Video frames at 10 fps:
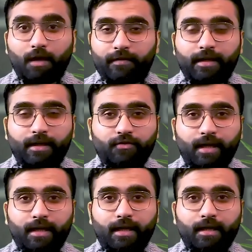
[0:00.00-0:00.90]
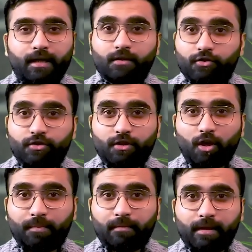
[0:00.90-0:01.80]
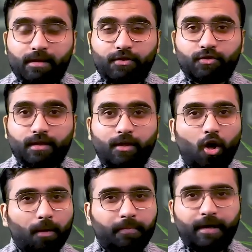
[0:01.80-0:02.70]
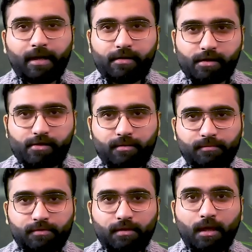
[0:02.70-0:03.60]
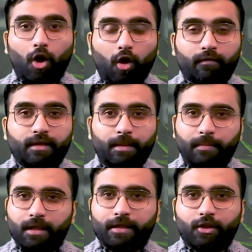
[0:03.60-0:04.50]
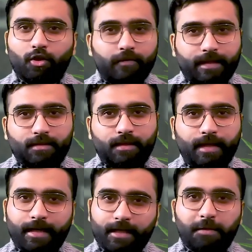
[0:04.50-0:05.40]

graphic designing, search engine optimization and operating systems, along with the ability of testing and